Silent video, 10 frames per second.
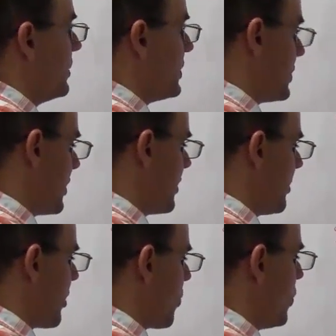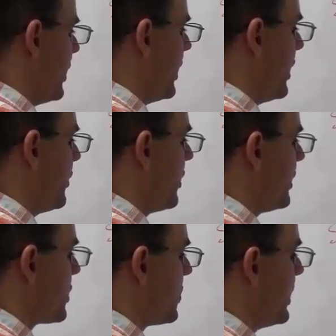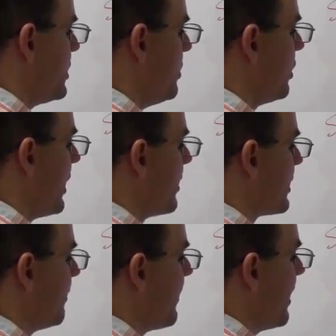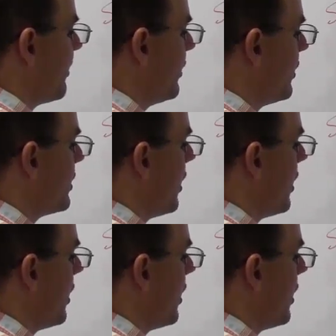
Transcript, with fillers: We started with one hundred twenty-two thousand five hundred